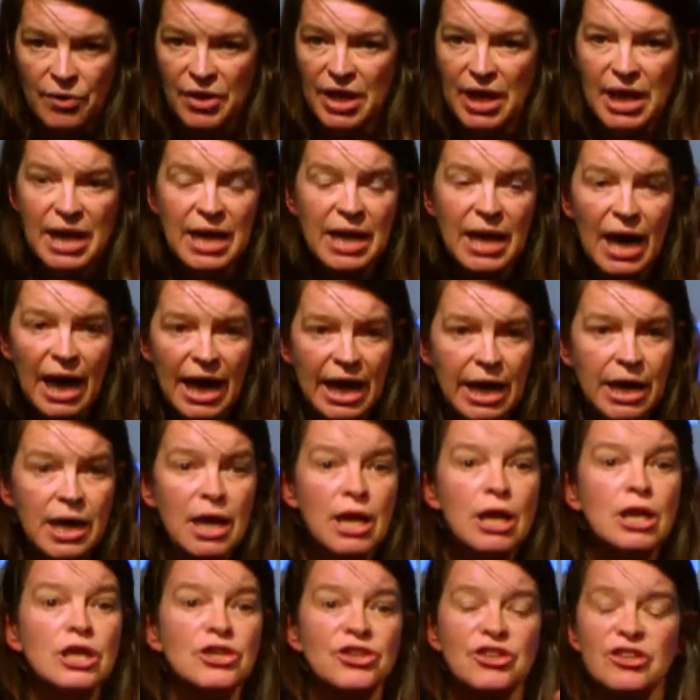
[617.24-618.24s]
The EA
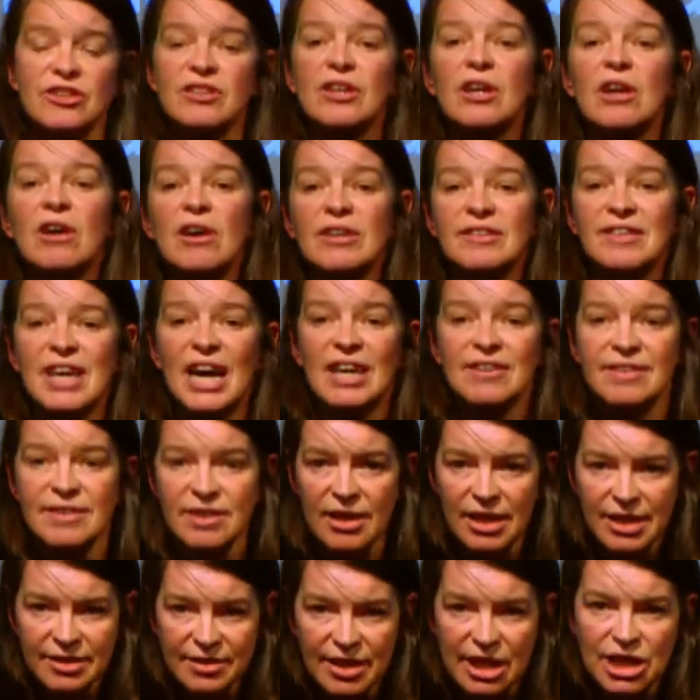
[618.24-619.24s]
just classed
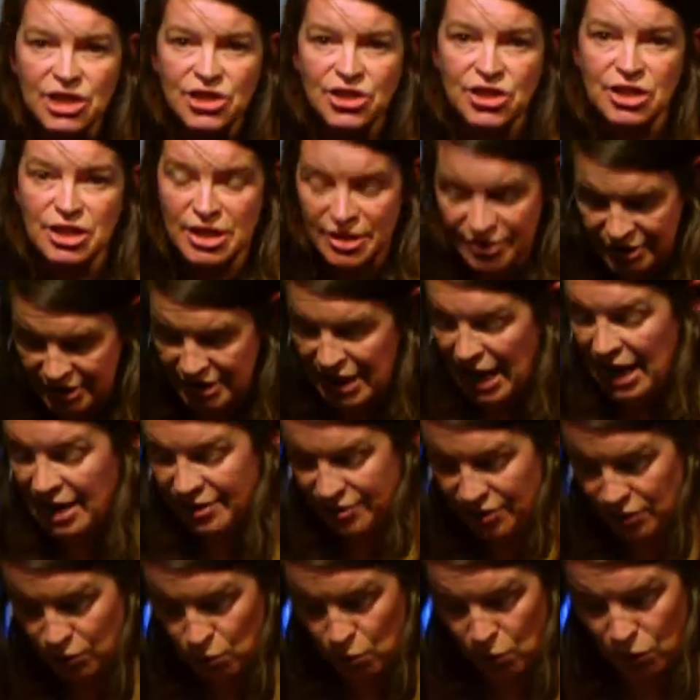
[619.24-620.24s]
acidisation as an
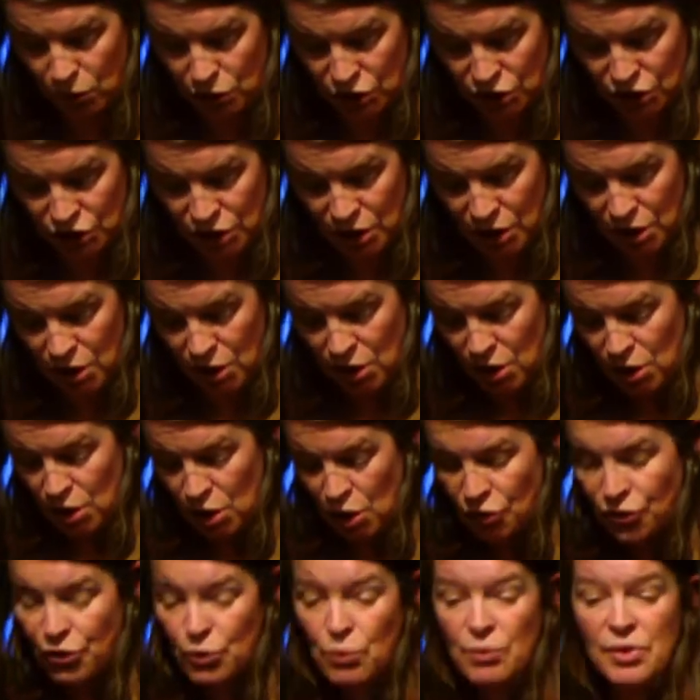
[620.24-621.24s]
acid wash.
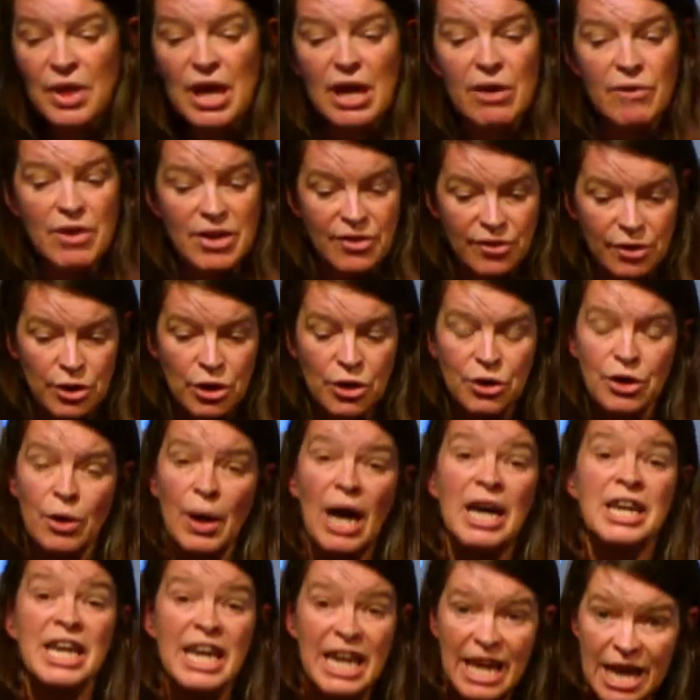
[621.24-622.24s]
So there is, you know,
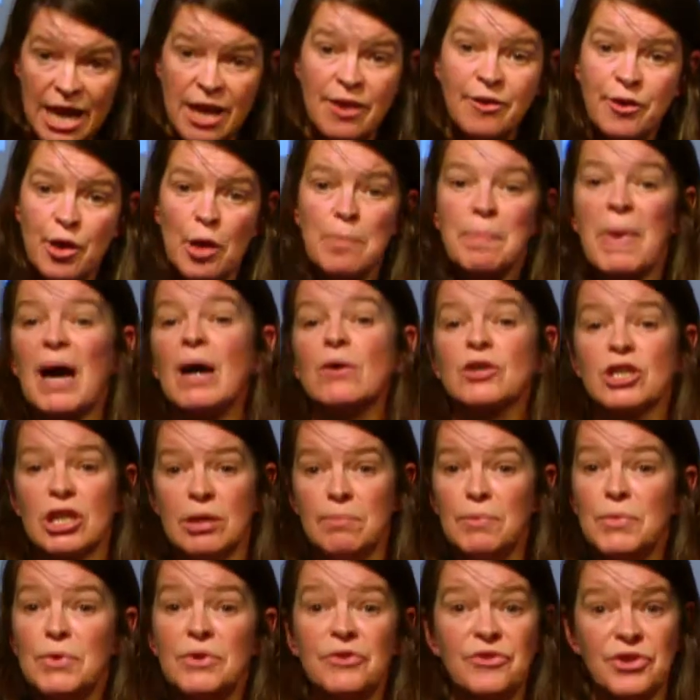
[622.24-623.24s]
and it is about
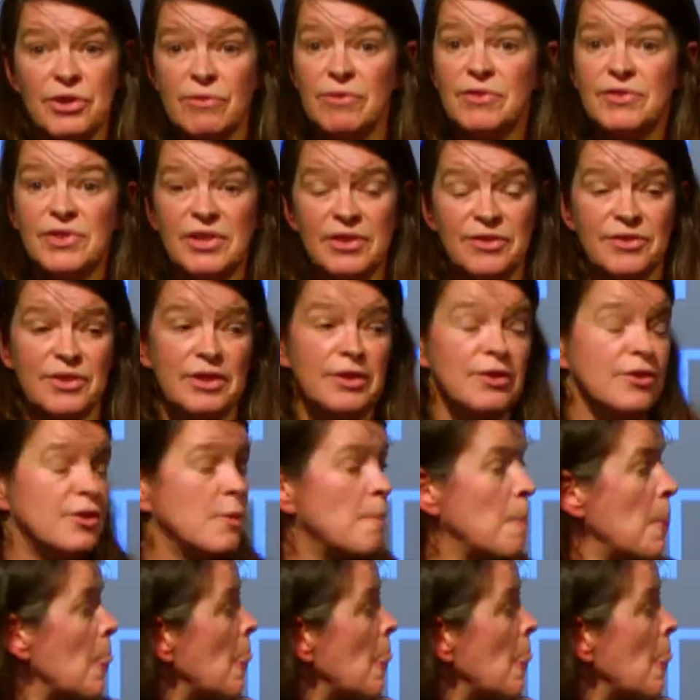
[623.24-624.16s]
community resistance.